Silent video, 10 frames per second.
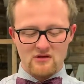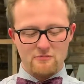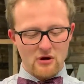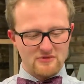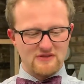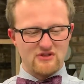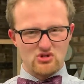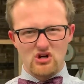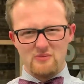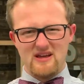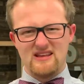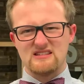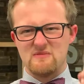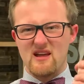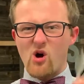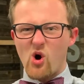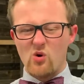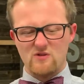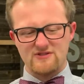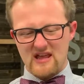The purpose of the drill bit is to make
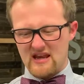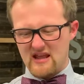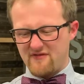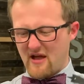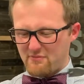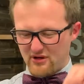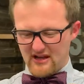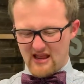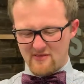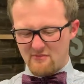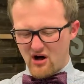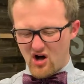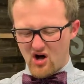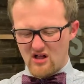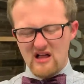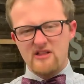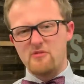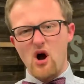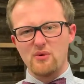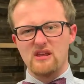holes, and if I put it in the ball, the
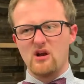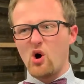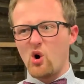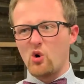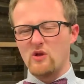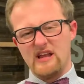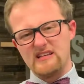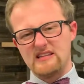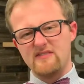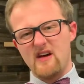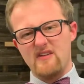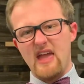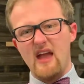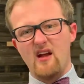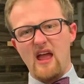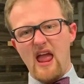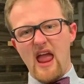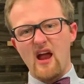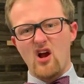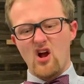ball would get a hole, and instead of having
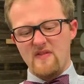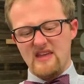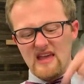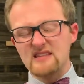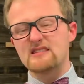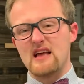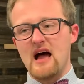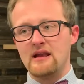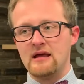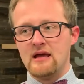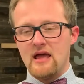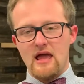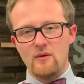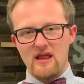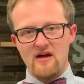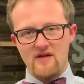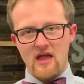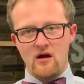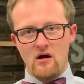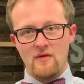air, on the inside, it would have
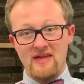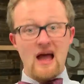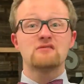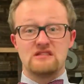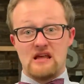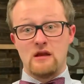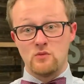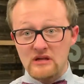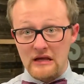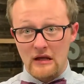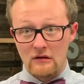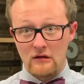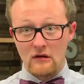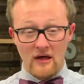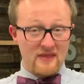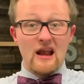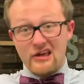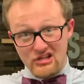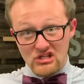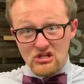air on the outside, wouldn't it? And then I
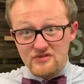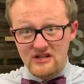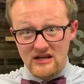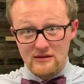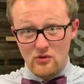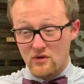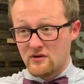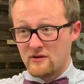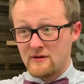couldn't use it anymore.